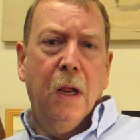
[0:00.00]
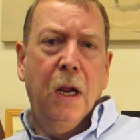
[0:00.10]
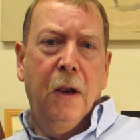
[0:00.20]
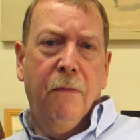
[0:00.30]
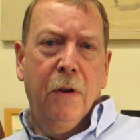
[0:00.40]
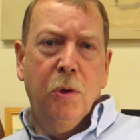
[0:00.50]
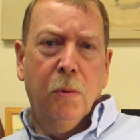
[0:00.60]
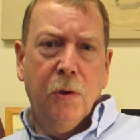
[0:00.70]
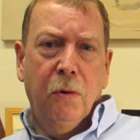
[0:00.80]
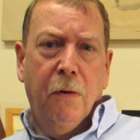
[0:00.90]

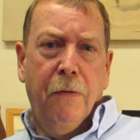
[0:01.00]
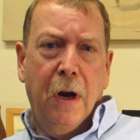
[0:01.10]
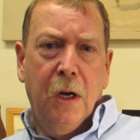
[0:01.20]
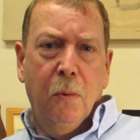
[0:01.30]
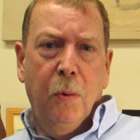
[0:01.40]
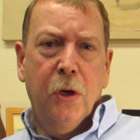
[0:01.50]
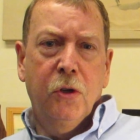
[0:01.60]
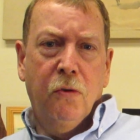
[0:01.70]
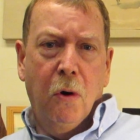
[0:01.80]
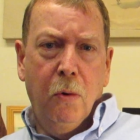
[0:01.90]
individuals are affected with a
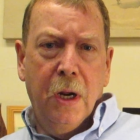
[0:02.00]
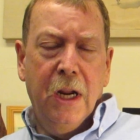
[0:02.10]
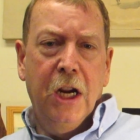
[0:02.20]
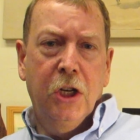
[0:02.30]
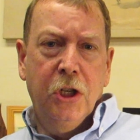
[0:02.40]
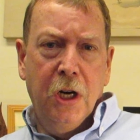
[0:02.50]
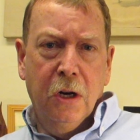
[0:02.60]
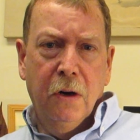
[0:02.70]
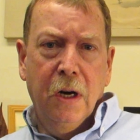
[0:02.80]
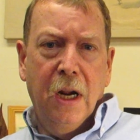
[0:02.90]
stroke each
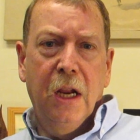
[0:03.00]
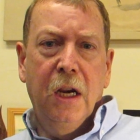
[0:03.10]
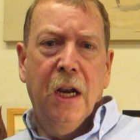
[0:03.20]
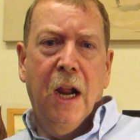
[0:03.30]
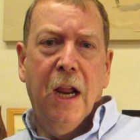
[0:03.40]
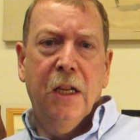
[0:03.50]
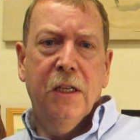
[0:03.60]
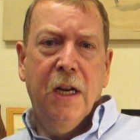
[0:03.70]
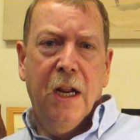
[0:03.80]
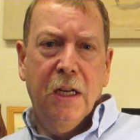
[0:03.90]
year in the United
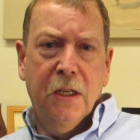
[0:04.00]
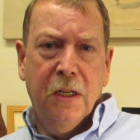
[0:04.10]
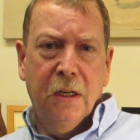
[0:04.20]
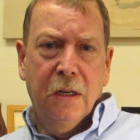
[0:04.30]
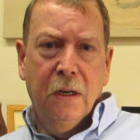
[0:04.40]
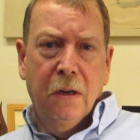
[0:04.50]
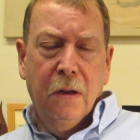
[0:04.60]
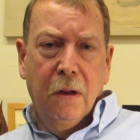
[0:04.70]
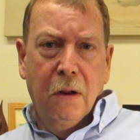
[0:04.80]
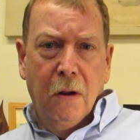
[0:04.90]
States.
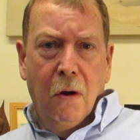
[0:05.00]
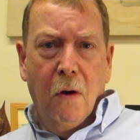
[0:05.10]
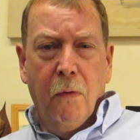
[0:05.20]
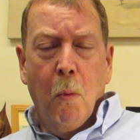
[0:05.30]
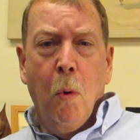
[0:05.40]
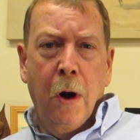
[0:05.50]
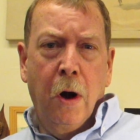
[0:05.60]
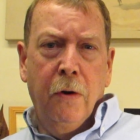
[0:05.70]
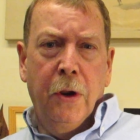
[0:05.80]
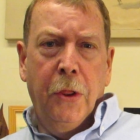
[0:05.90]
Over
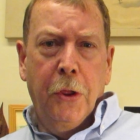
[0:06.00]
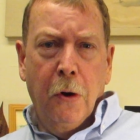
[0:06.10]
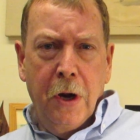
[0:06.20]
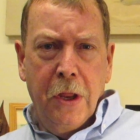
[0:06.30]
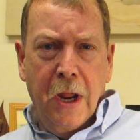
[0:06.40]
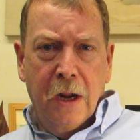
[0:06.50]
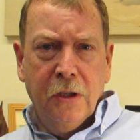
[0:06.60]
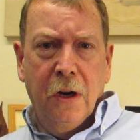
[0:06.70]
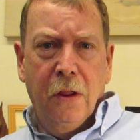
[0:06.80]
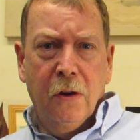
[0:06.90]

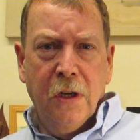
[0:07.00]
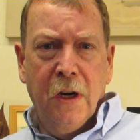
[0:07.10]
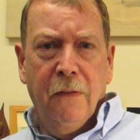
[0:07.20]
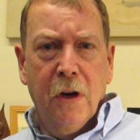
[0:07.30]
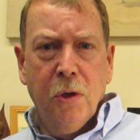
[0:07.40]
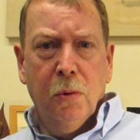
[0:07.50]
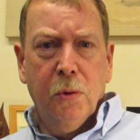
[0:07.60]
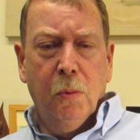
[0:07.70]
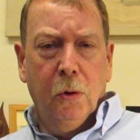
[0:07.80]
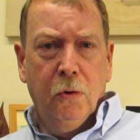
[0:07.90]
130,000 of those individuals
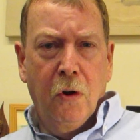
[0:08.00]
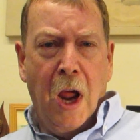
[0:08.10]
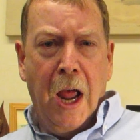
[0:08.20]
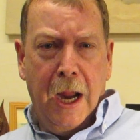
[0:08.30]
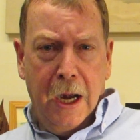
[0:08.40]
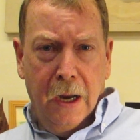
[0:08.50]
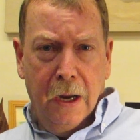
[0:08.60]
will die.